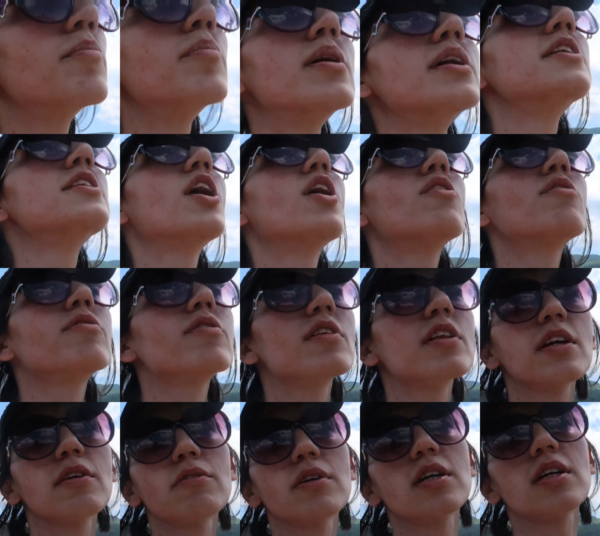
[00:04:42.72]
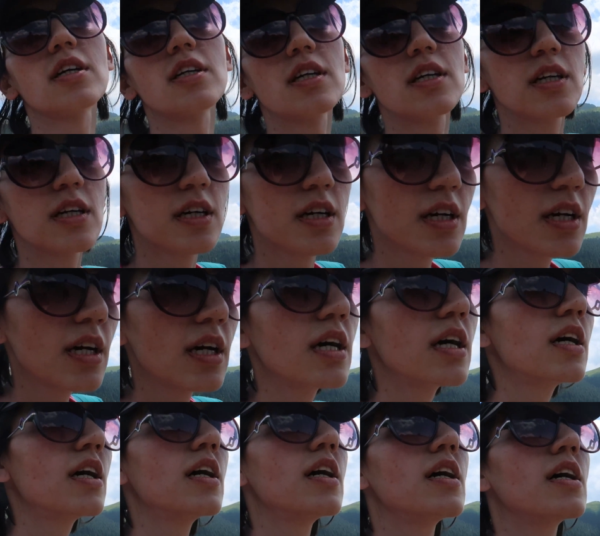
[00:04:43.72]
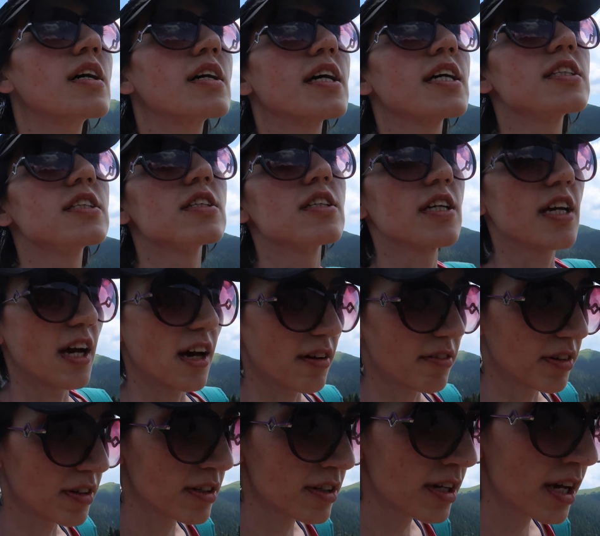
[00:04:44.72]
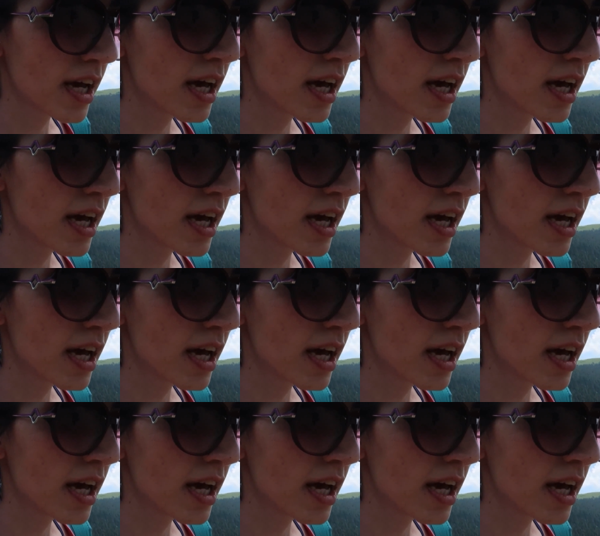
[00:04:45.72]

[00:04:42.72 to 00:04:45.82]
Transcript: but hopefully we're gonna get to the cabin